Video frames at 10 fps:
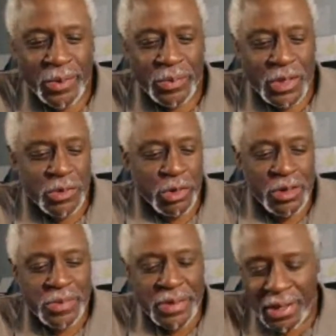Ms.
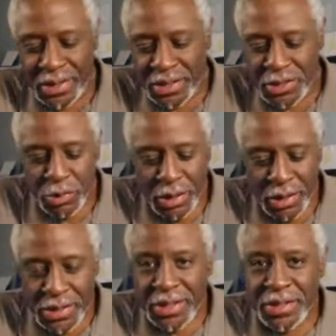Williams, I just
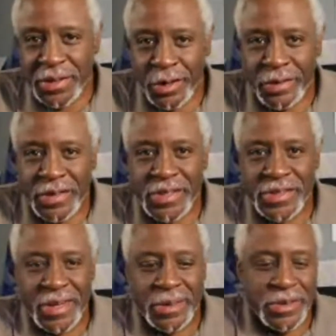realized that in all of these
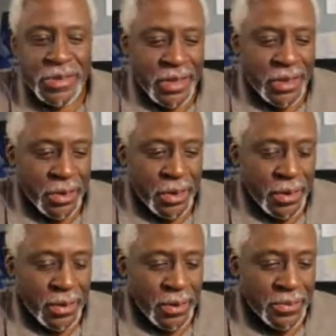times together,
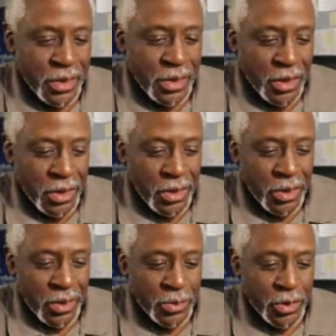
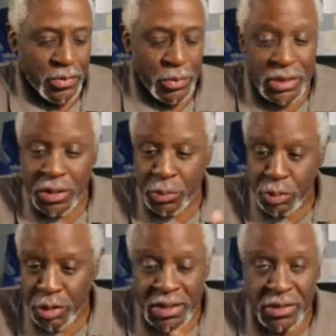you've mentioned
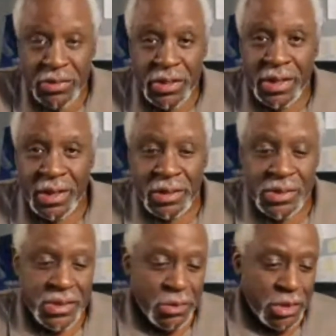Productivity
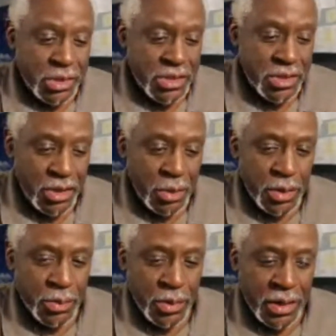LLC, which is your
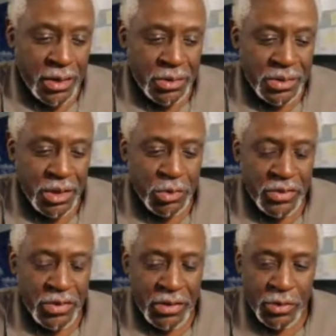company, but I don't think we've
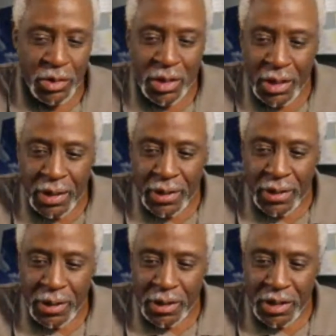ever
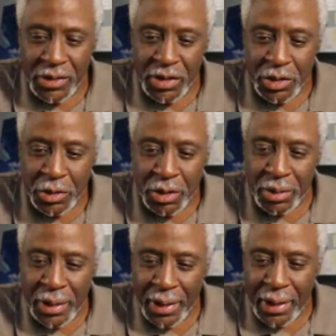given
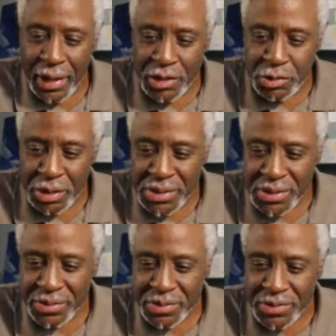your
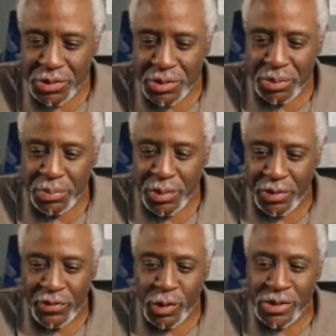address so that
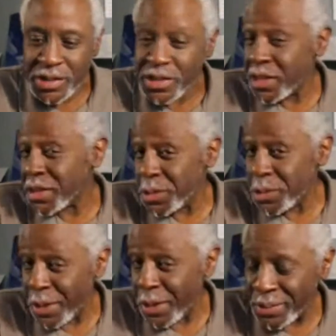folks can check
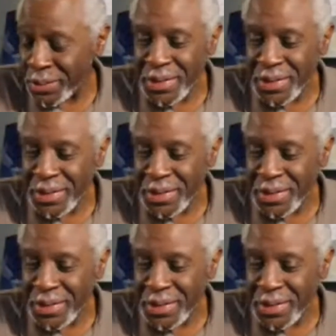you out.